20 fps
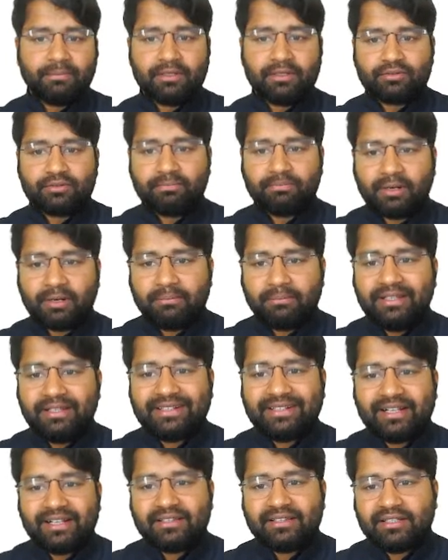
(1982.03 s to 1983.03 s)
So public
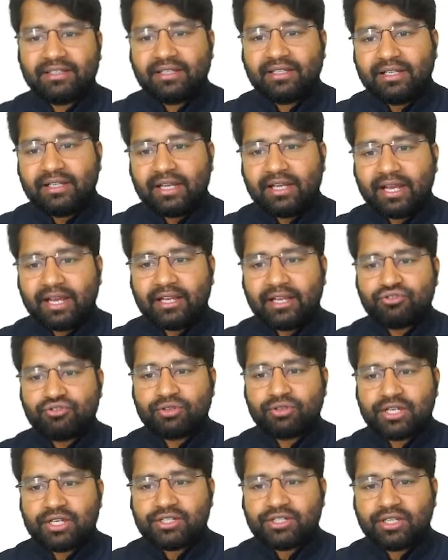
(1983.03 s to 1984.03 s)
health,
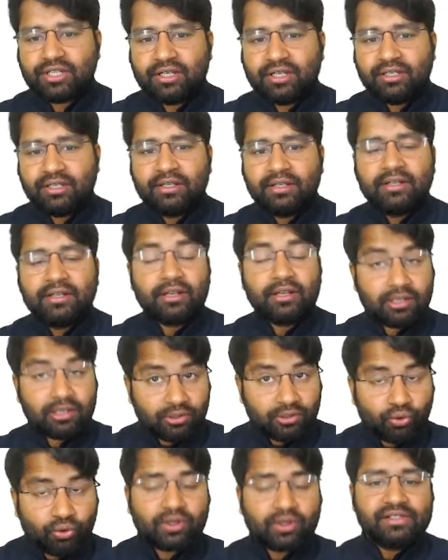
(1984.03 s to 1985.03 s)
education,
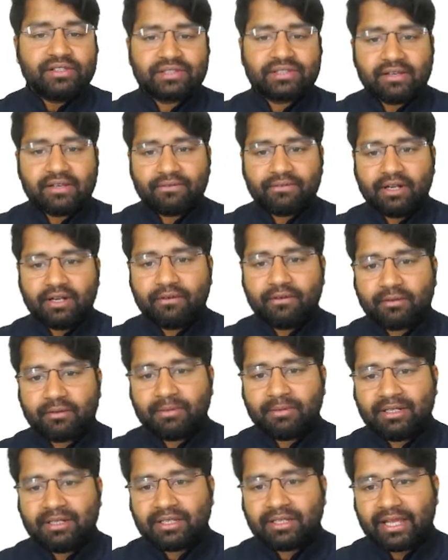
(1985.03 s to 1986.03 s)
local
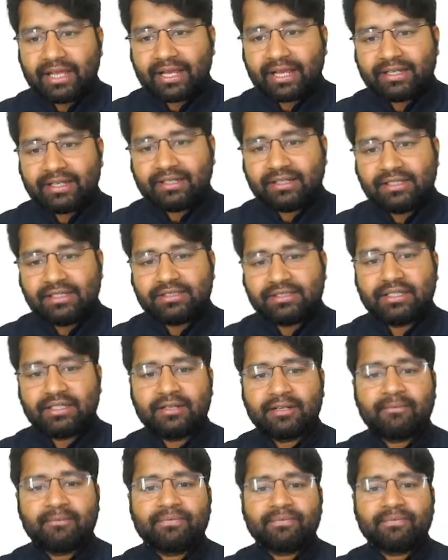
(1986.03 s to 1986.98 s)
self-government, agriculture,